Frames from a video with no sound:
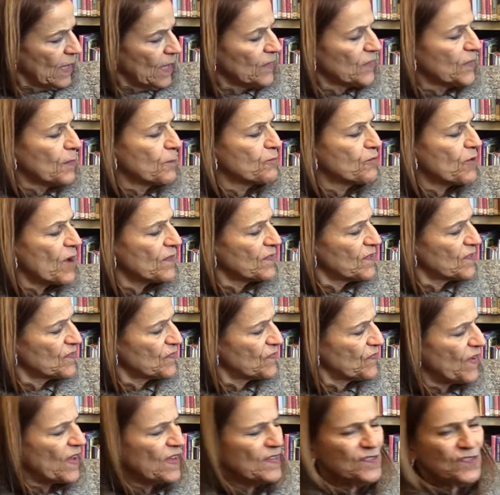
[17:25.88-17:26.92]
The brothers'
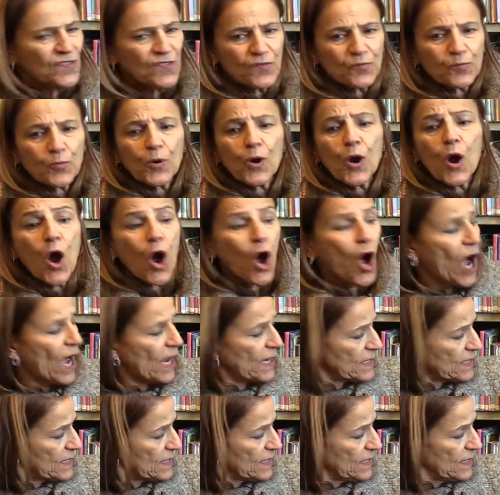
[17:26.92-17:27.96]
faces were
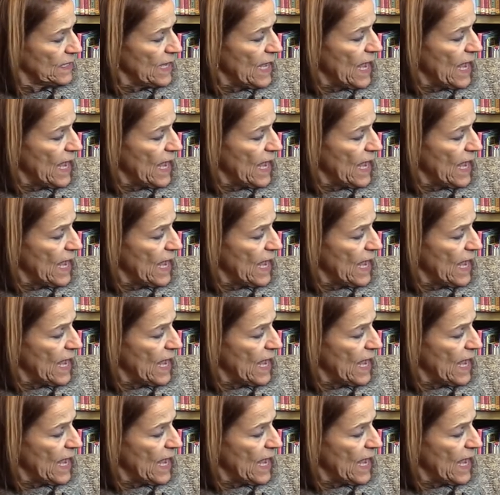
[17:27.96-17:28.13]
hot